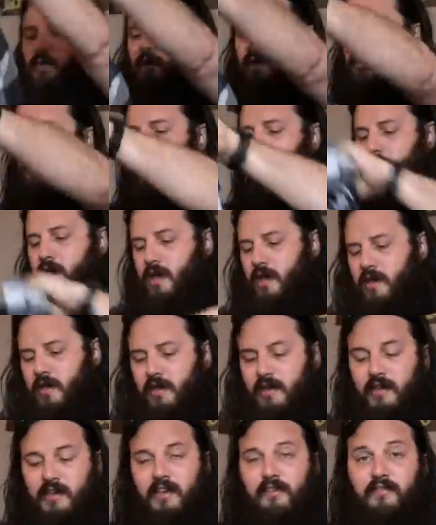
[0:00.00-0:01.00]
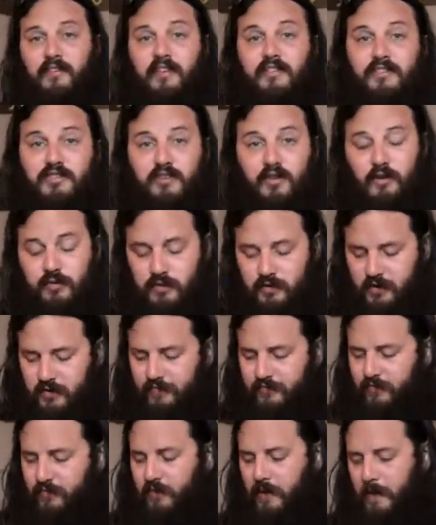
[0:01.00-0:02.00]
Well, if it gets cold
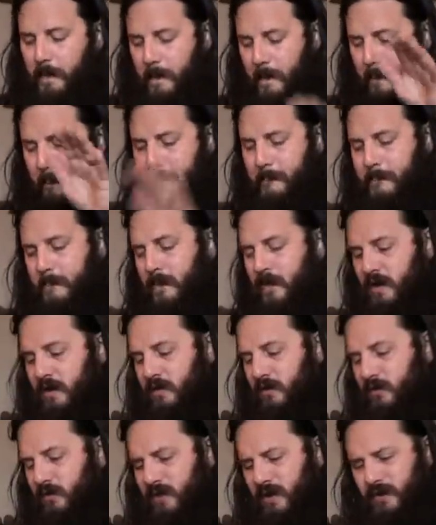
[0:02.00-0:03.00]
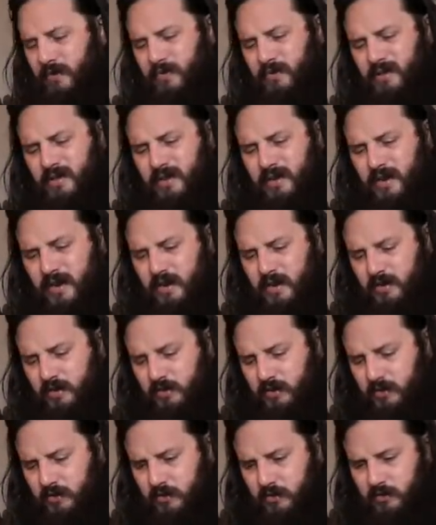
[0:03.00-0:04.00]
enough for it. Either way, really
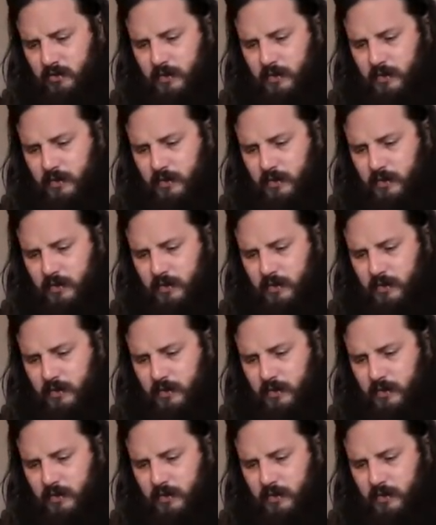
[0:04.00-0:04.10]
nice.